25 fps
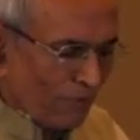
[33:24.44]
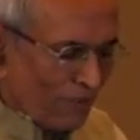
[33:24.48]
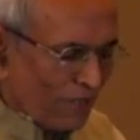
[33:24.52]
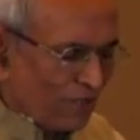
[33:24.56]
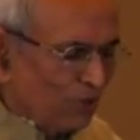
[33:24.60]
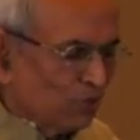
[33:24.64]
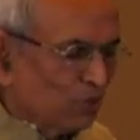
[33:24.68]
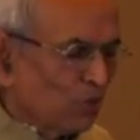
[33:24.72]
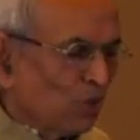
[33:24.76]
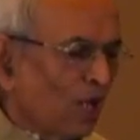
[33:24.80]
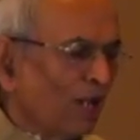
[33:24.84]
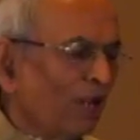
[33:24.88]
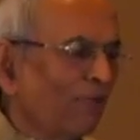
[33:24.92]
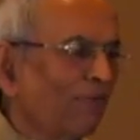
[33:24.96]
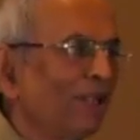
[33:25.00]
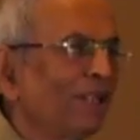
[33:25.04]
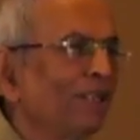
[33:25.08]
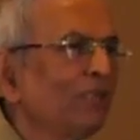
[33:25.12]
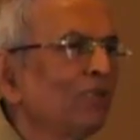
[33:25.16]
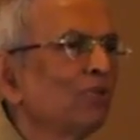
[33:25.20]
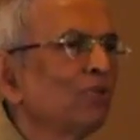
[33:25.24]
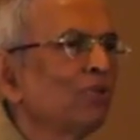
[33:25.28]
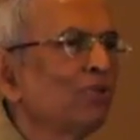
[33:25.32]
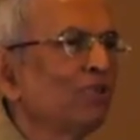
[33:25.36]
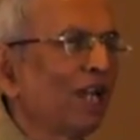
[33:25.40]
So, I
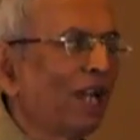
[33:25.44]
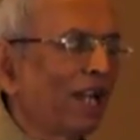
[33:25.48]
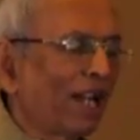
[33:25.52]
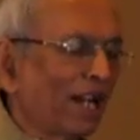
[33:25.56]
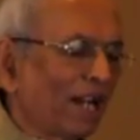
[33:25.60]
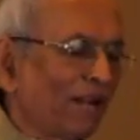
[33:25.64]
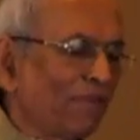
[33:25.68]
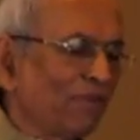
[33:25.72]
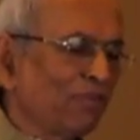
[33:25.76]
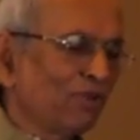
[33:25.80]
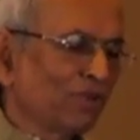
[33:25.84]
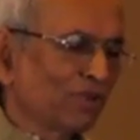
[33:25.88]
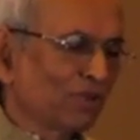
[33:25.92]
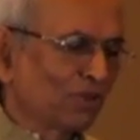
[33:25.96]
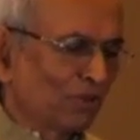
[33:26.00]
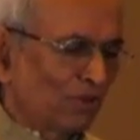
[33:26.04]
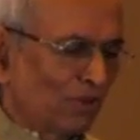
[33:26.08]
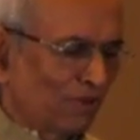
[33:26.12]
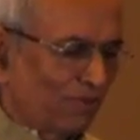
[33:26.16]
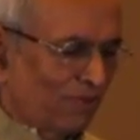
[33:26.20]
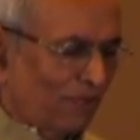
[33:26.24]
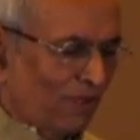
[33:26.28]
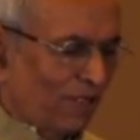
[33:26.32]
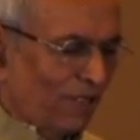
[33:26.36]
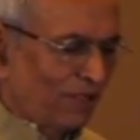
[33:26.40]
went to Jairam, who is a
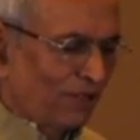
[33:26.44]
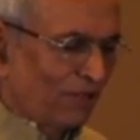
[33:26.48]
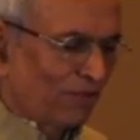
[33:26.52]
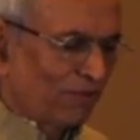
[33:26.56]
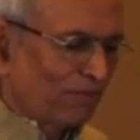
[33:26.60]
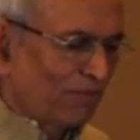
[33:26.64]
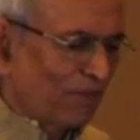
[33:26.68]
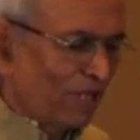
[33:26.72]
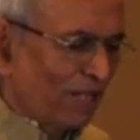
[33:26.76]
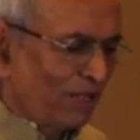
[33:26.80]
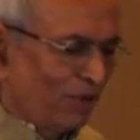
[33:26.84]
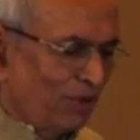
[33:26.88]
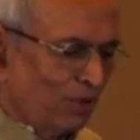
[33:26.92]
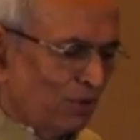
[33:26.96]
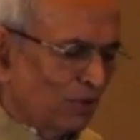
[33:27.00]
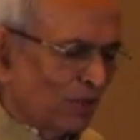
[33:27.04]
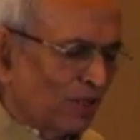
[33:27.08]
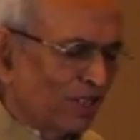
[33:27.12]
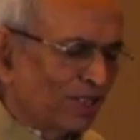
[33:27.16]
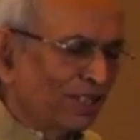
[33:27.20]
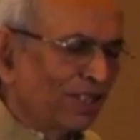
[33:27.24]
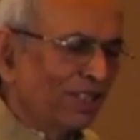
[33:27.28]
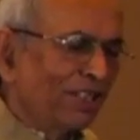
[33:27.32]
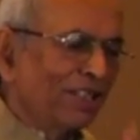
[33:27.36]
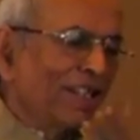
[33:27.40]
good friend of mine, who
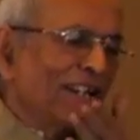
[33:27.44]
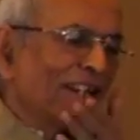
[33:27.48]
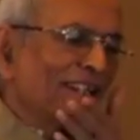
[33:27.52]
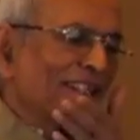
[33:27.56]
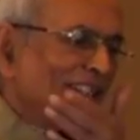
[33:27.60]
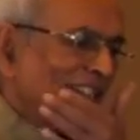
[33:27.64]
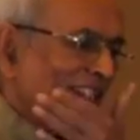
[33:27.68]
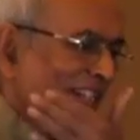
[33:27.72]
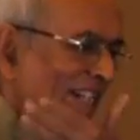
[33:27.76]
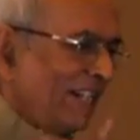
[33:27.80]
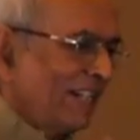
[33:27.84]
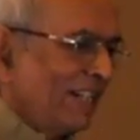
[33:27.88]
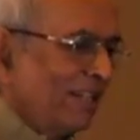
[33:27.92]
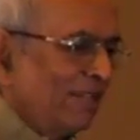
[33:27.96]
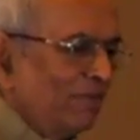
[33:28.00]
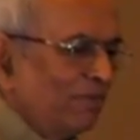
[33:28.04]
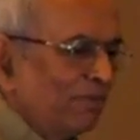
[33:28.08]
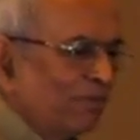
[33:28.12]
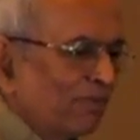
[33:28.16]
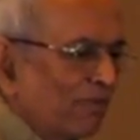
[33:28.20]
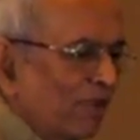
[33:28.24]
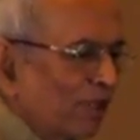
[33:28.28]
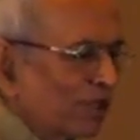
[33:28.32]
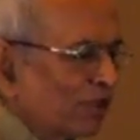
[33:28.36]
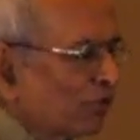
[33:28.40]
was India's leading
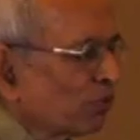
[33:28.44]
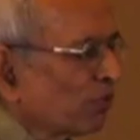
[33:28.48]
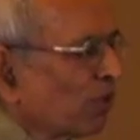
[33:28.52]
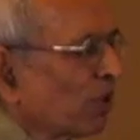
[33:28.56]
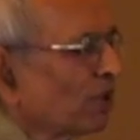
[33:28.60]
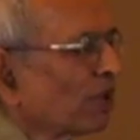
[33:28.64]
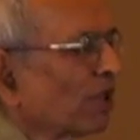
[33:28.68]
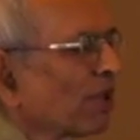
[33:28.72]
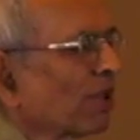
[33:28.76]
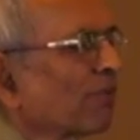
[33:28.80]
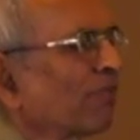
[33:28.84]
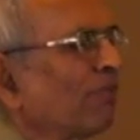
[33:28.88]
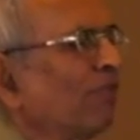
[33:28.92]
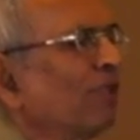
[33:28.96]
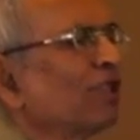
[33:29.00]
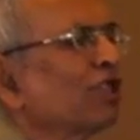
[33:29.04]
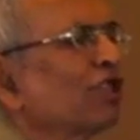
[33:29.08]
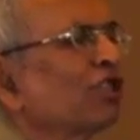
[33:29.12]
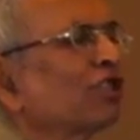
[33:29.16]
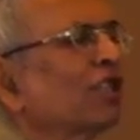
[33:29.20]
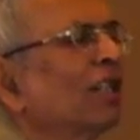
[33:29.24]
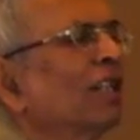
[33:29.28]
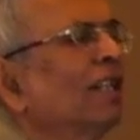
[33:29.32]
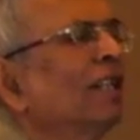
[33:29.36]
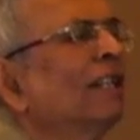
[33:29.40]
freshwater
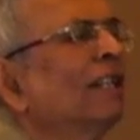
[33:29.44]
fish